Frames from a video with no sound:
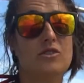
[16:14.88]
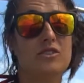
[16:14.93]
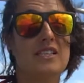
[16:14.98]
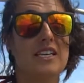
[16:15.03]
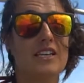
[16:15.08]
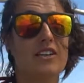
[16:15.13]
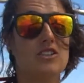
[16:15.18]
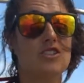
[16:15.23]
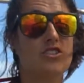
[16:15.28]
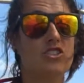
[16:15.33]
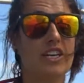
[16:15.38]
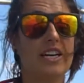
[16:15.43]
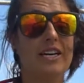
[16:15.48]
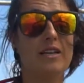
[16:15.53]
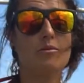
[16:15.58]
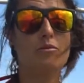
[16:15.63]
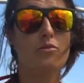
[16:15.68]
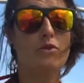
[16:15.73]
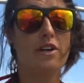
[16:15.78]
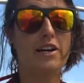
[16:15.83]
using a
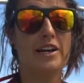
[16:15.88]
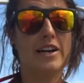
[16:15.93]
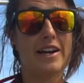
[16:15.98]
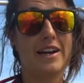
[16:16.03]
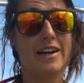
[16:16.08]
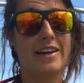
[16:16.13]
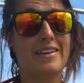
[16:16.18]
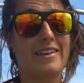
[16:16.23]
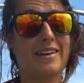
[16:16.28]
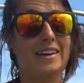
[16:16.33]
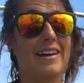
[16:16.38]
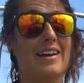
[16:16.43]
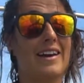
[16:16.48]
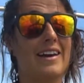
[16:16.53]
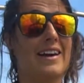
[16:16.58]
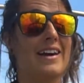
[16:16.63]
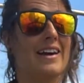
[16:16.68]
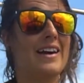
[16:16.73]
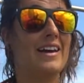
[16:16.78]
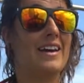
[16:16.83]
chain brake
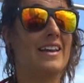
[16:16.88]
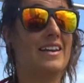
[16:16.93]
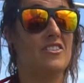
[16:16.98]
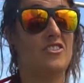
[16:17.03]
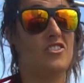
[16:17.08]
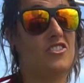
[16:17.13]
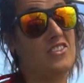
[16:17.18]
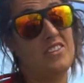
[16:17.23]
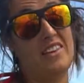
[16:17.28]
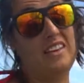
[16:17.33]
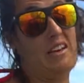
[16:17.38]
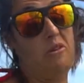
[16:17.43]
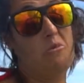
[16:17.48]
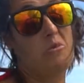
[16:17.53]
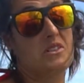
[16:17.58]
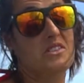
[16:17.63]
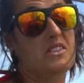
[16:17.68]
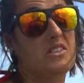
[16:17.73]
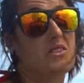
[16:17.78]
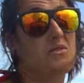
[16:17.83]
and it
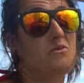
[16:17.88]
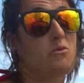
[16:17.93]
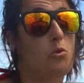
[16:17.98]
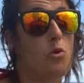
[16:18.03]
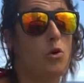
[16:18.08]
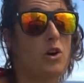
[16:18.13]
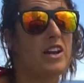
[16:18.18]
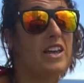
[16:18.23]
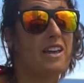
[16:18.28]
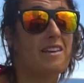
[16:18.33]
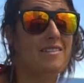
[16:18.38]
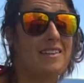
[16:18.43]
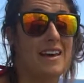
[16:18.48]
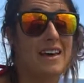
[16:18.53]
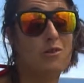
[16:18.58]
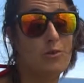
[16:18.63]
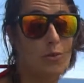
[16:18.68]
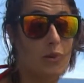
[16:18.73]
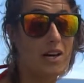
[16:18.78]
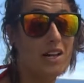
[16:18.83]
wasn't working
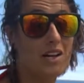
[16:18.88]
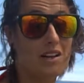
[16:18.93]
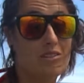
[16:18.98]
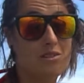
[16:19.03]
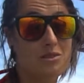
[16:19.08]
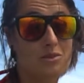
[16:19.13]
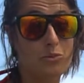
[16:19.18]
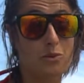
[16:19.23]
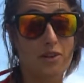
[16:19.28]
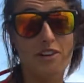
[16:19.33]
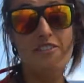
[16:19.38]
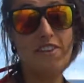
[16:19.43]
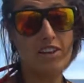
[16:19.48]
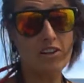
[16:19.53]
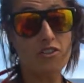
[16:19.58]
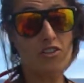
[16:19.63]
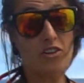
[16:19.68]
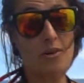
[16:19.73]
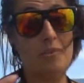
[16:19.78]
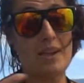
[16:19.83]
that well. We eventually